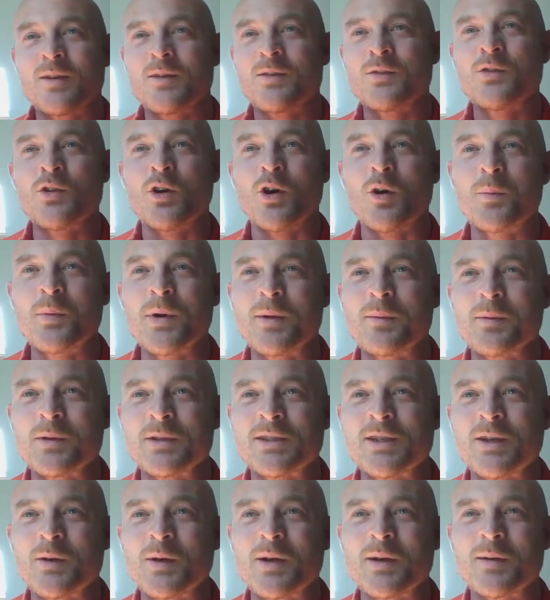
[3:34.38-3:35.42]
Draw people
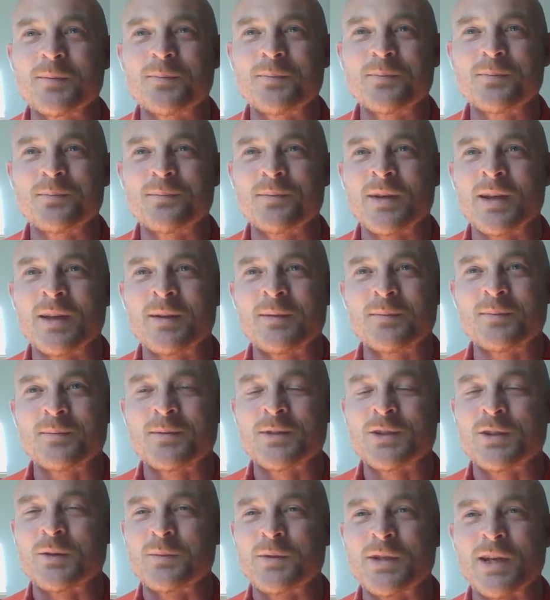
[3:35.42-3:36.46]
to it. It
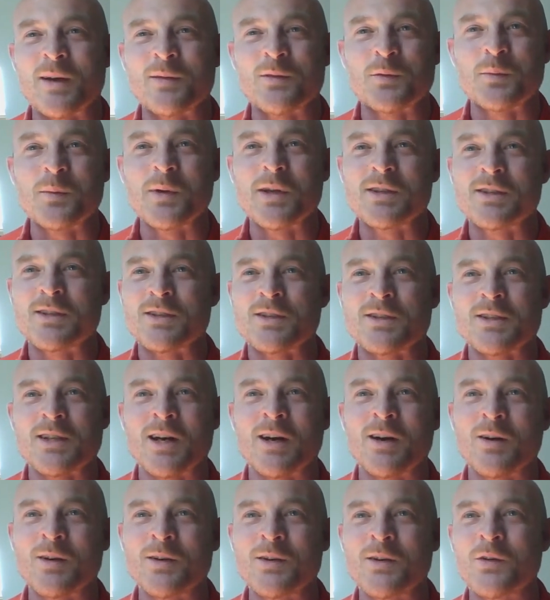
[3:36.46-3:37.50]
sometimes means you
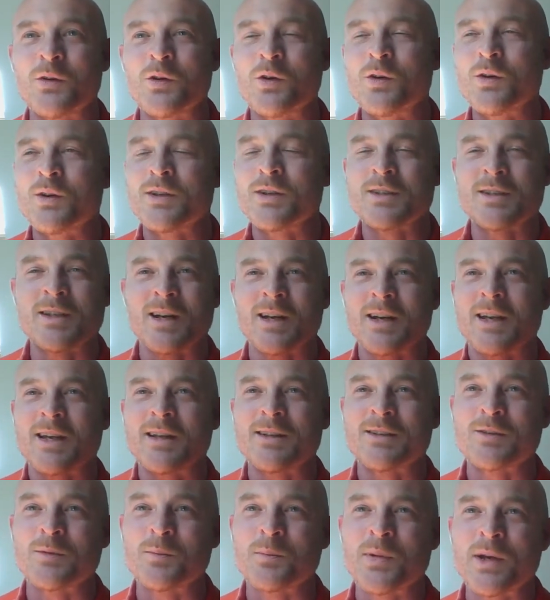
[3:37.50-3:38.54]
start on your own, you start getting
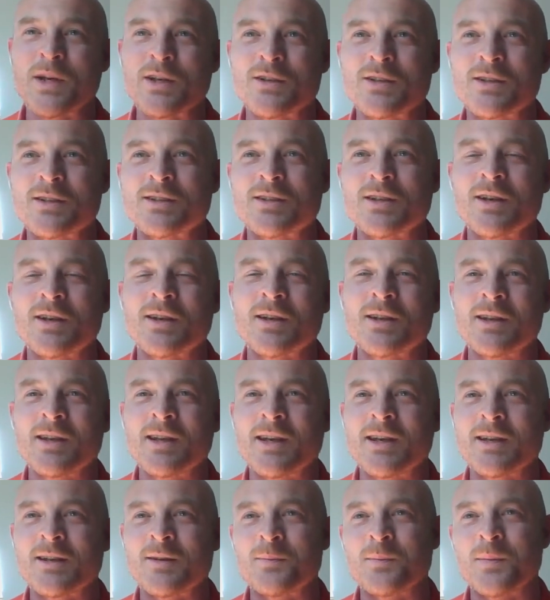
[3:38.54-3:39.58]
some pictures
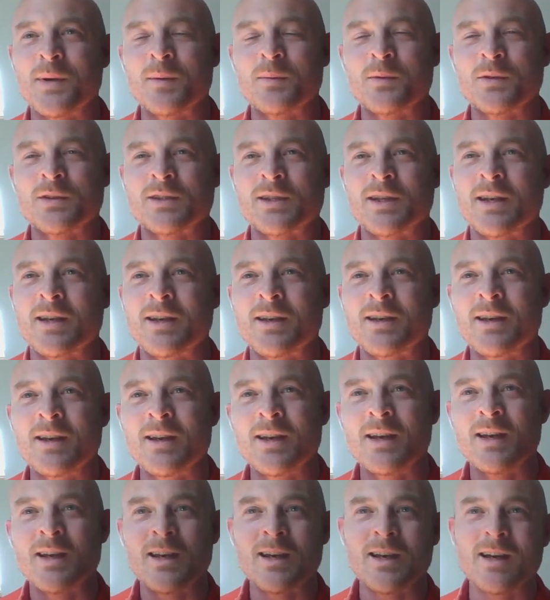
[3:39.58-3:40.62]
circulated and people say,
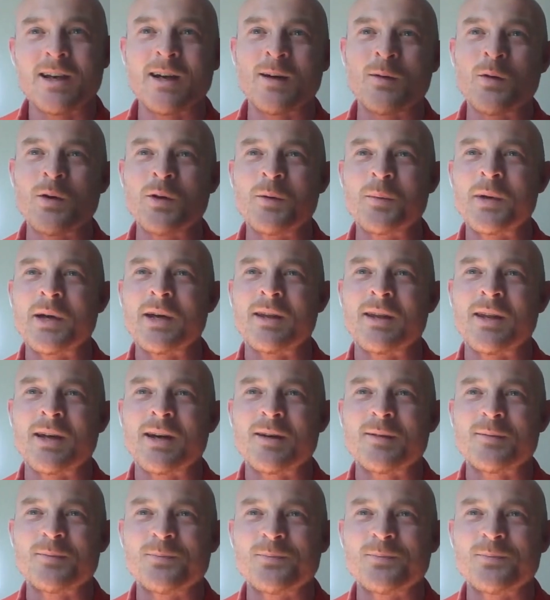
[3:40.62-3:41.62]
I want a bit of that.